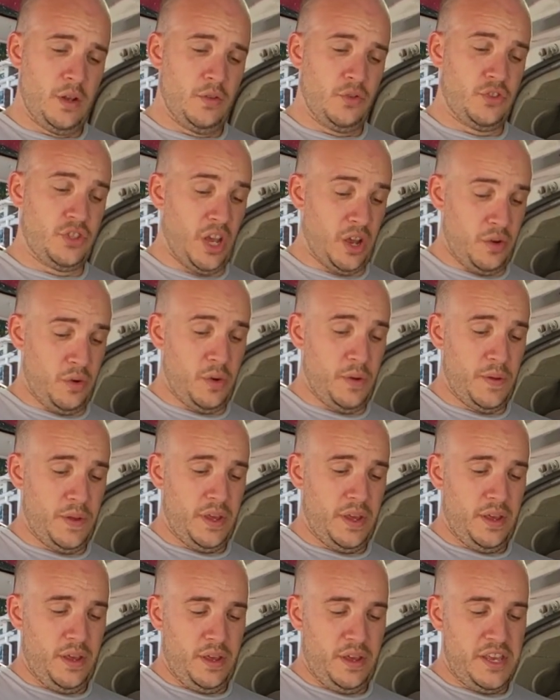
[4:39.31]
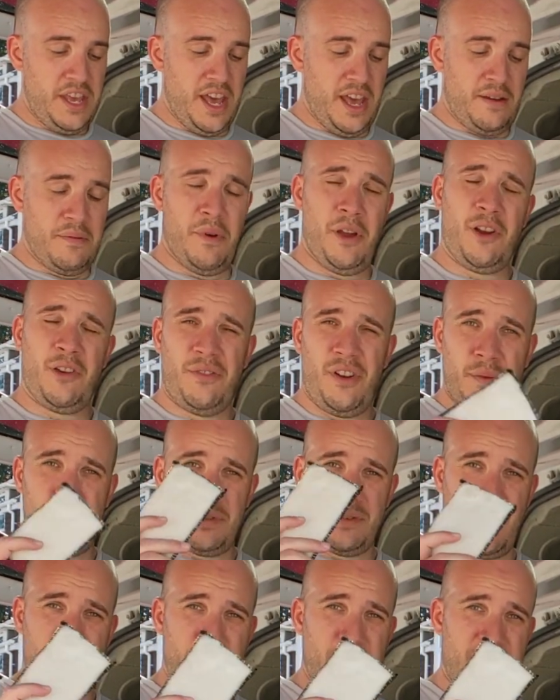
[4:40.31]
So yeah, microfiber
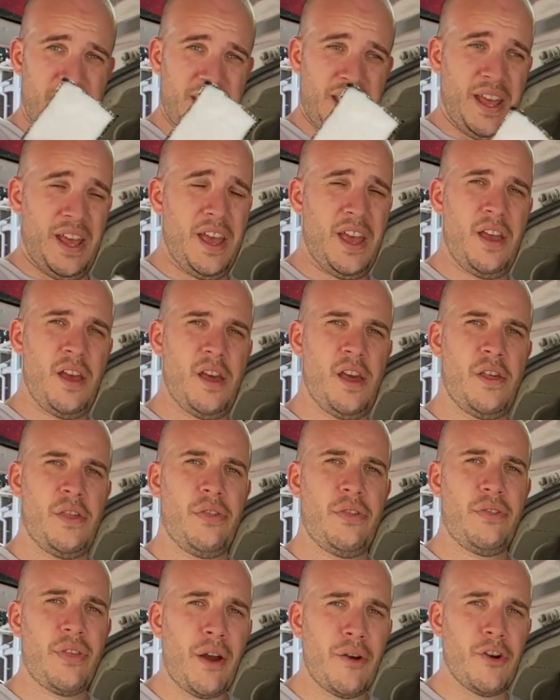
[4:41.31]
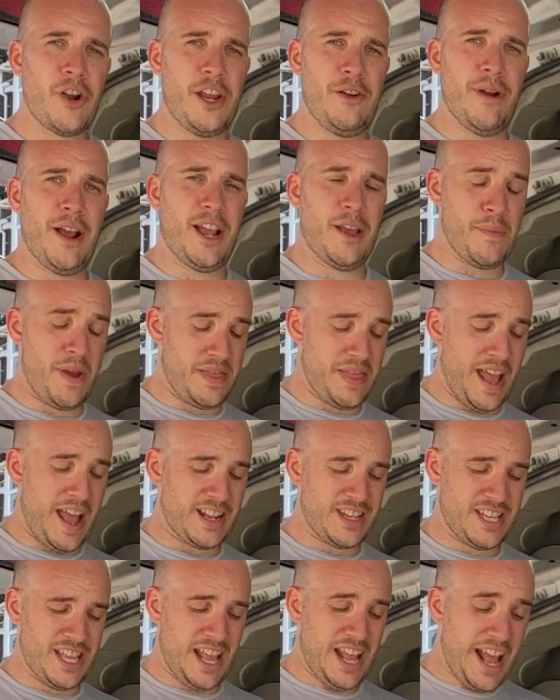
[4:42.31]
scrub pad, thoroughly recommend
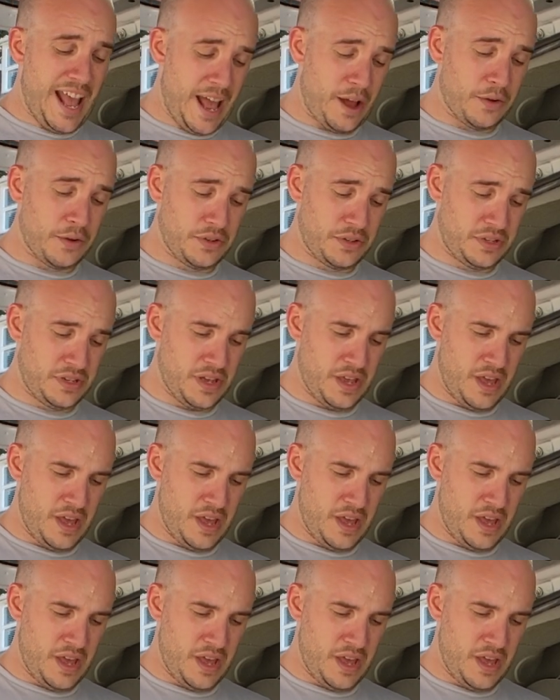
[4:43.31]
that to the house.